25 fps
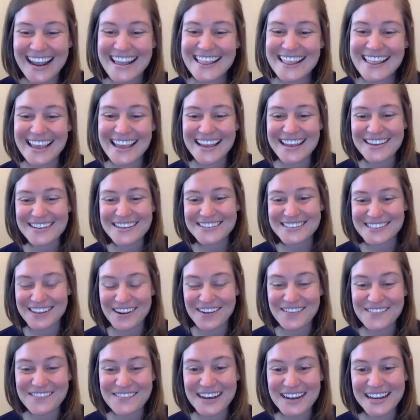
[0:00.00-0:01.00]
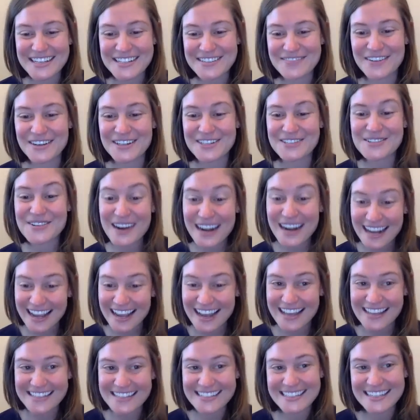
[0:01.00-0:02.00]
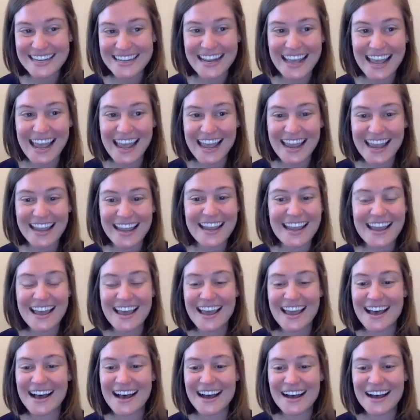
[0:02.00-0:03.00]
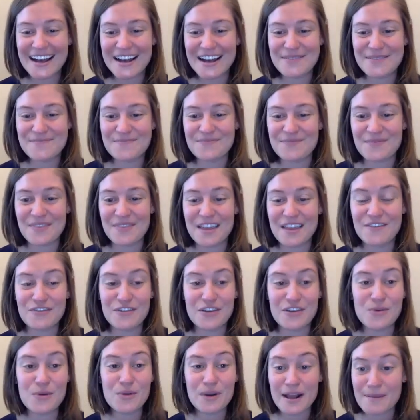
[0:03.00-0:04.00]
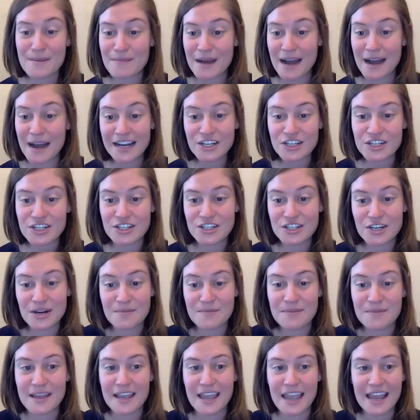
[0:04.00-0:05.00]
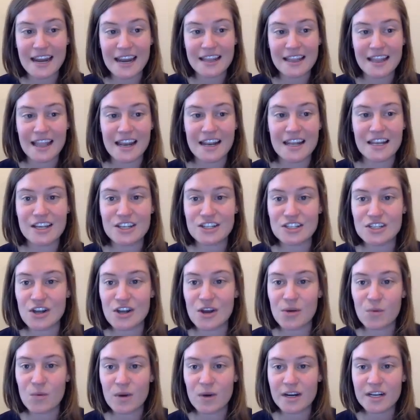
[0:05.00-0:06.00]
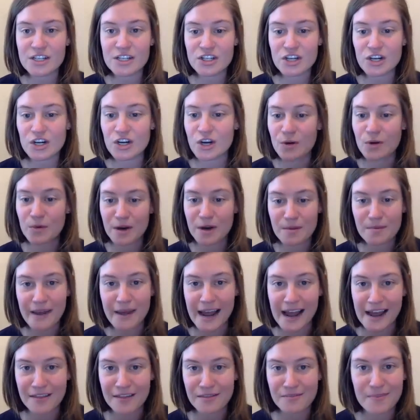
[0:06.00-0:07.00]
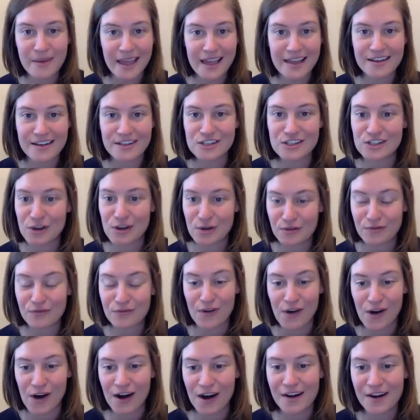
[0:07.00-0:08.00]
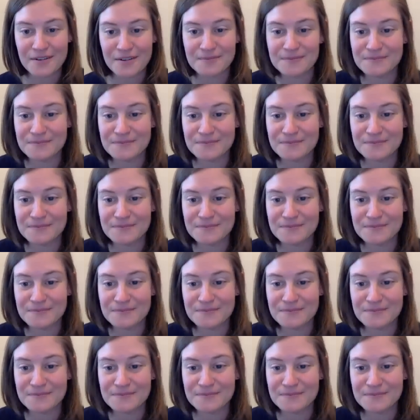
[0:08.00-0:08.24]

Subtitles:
Thank you so much for joining us today. If you wouldn't mind just jumping in and letting us know, what has your career path been so far?